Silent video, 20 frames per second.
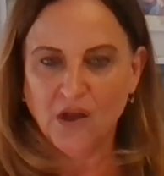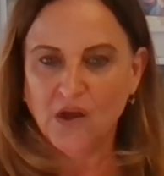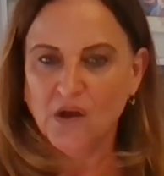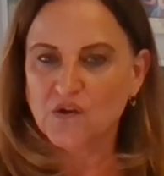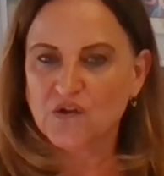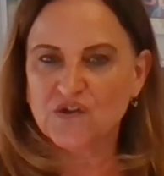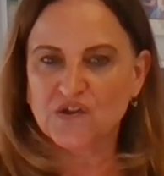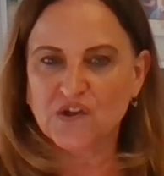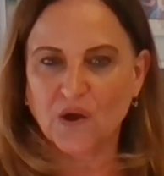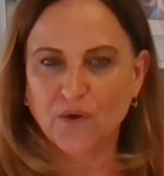
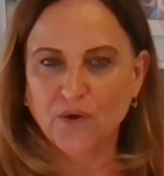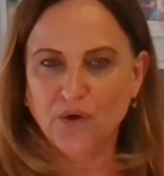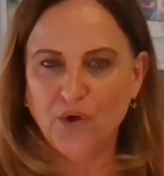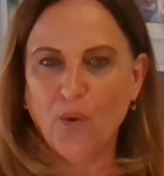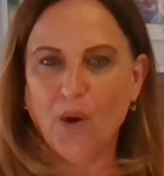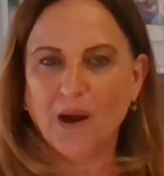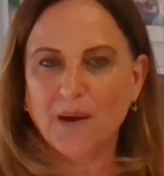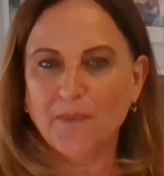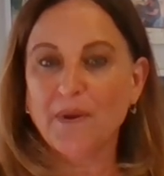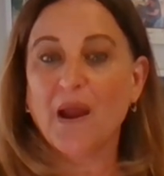So you
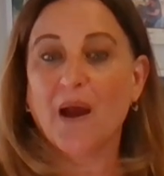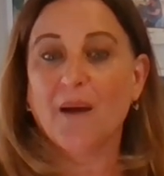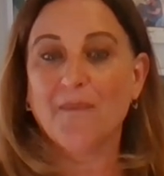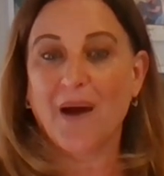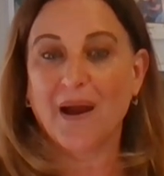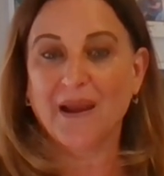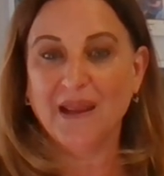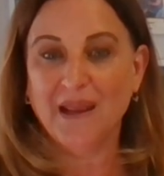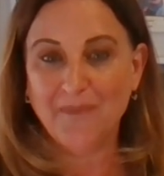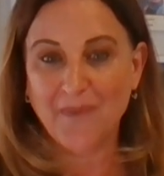want to be on
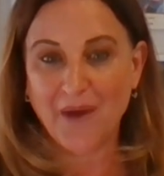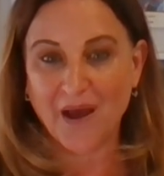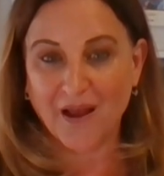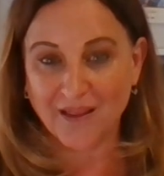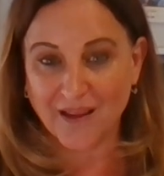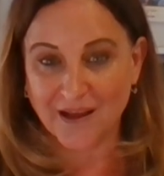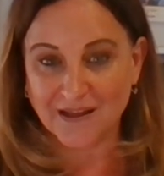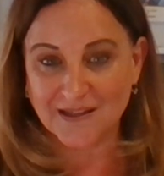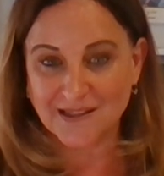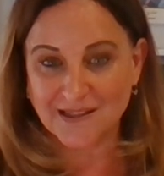my email
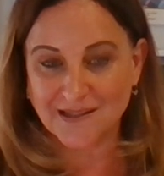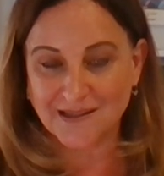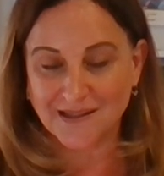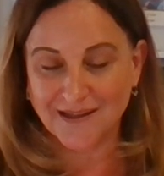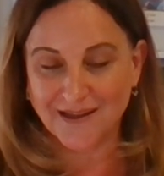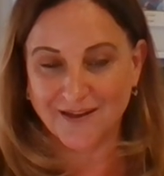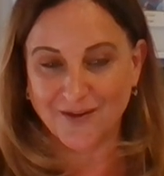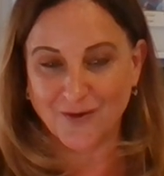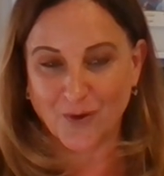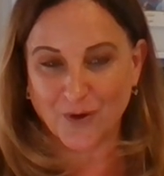list
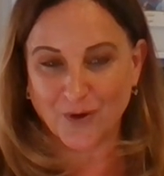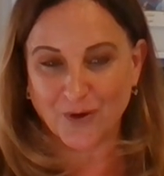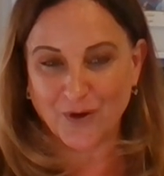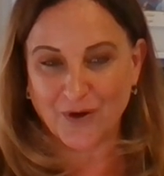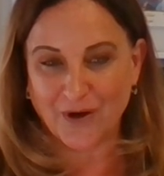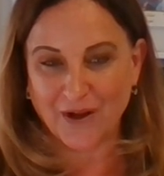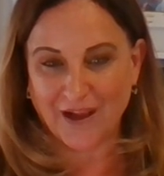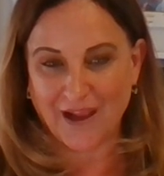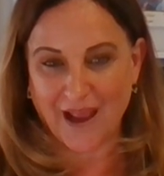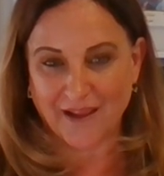in order
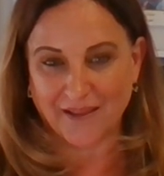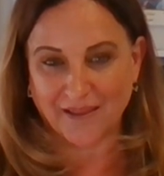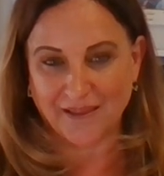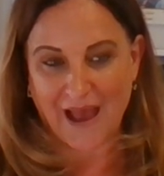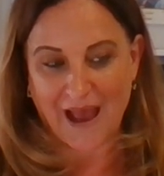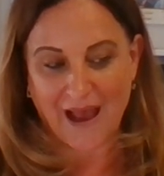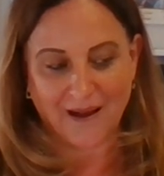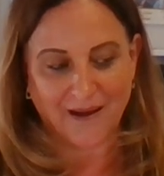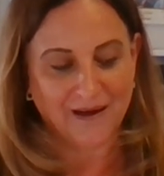to get that.